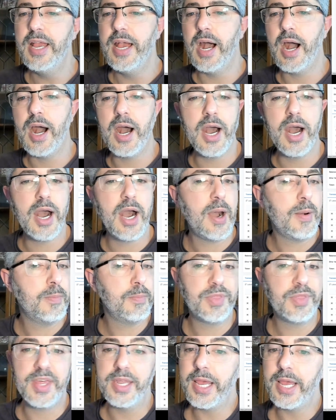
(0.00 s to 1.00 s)

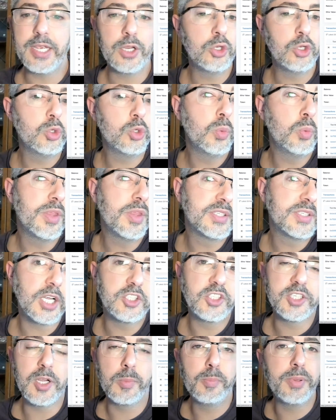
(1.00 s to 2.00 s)
Then I can do with this
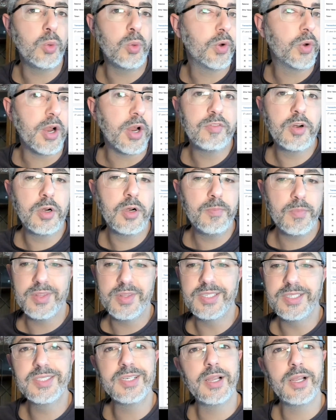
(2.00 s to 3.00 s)
SLP whatever.
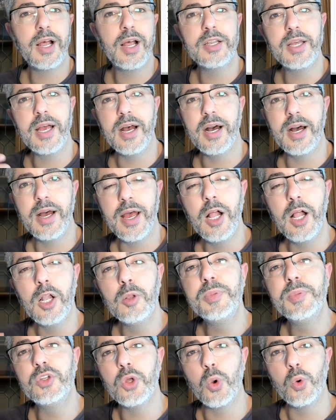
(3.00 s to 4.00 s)
This
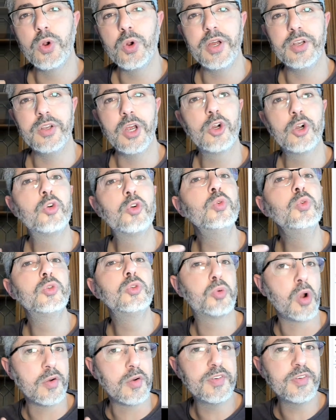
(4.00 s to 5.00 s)
LP token accrues
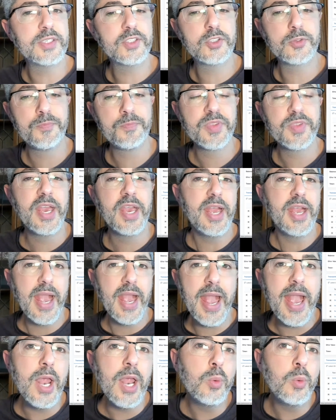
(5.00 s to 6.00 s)
profits.
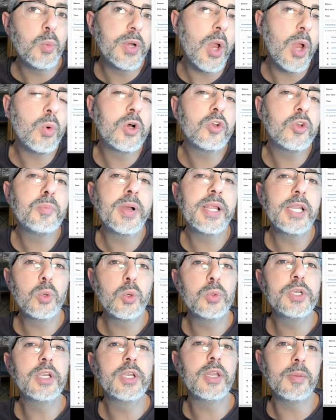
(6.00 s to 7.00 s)
And when I want my
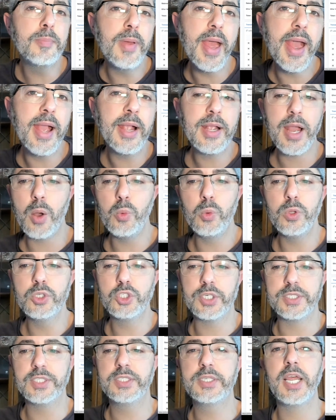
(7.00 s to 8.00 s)
liquidity back, I will
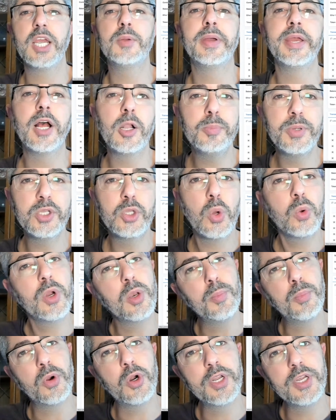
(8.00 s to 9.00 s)
just take my LP
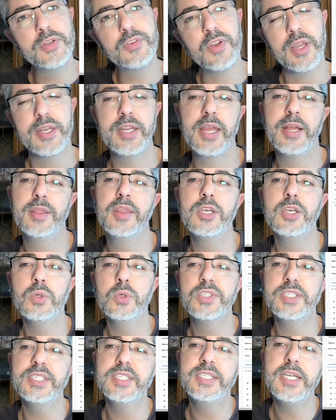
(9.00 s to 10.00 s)
token, burn it, and get the
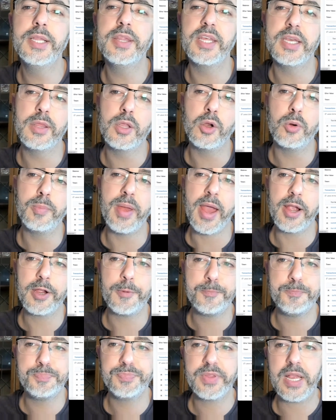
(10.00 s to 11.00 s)
USDC and the Ether back.
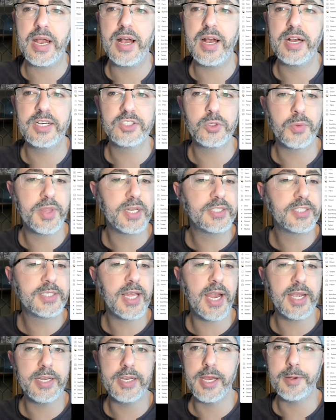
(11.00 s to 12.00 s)
So that's
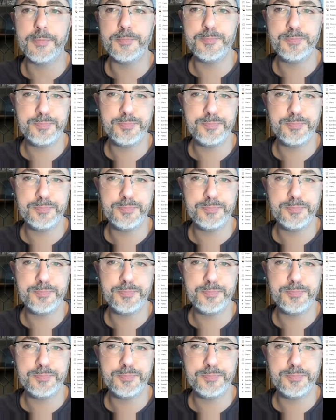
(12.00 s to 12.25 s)
the idea.